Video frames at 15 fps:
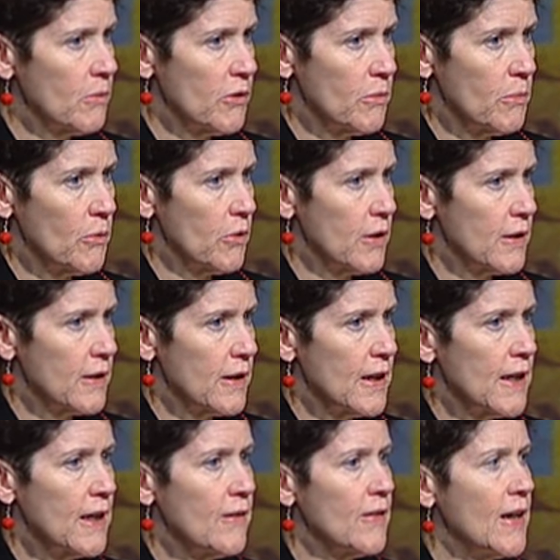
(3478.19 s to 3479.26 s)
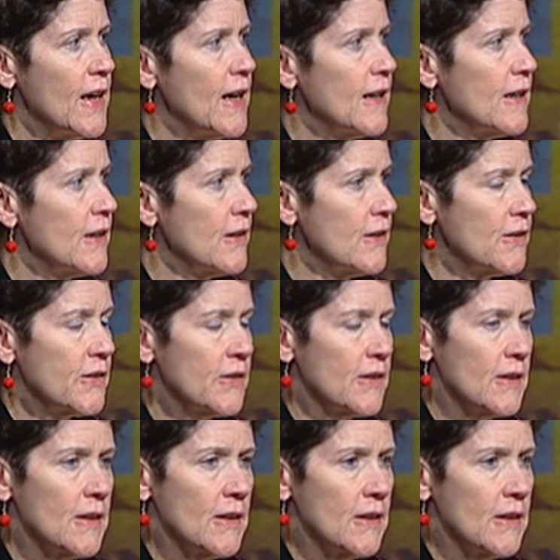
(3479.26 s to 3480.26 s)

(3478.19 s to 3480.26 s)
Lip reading: sport, and that is